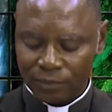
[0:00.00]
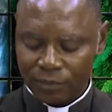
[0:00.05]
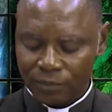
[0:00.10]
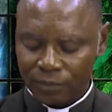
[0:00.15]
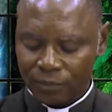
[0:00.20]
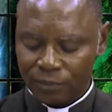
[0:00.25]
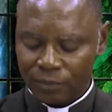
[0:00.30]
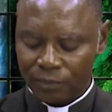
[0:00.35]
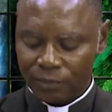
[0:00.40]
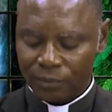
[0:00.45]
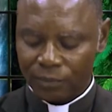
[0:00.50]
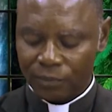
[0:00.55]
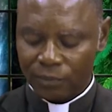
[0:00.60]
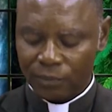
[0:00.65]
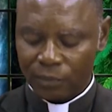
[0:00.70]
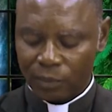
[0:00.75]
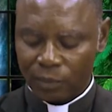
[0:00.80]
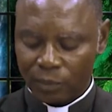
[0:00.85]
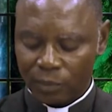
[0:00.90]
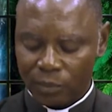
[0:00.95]

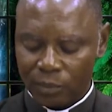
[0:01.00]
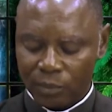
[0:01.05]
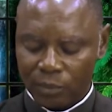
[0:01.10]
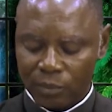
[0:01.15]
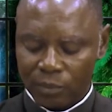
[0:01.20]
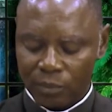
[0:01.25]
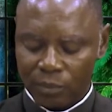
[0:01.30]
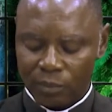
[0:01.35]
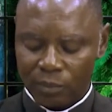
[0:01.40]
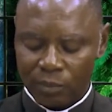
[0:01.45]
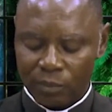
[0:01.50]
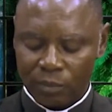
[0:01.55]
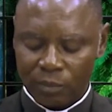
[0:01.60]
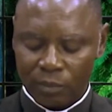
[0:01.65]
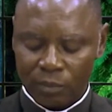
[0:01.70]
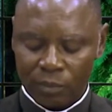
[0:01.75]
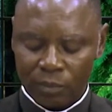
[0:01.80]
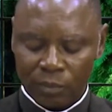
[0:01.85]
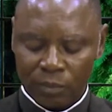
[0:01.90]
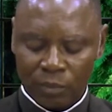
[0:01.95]

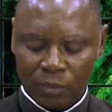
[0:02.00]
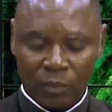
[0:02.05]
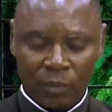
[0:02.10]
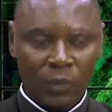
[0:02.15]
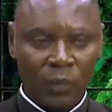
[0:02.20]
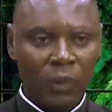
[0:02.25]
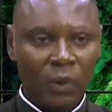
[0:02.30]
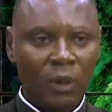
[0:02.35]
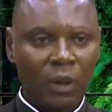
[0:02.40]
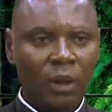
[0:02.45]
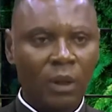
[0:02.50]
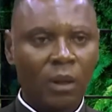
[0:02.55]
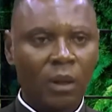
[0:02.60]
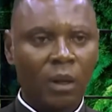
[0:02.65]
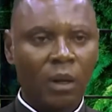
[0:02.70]
Nothing is said.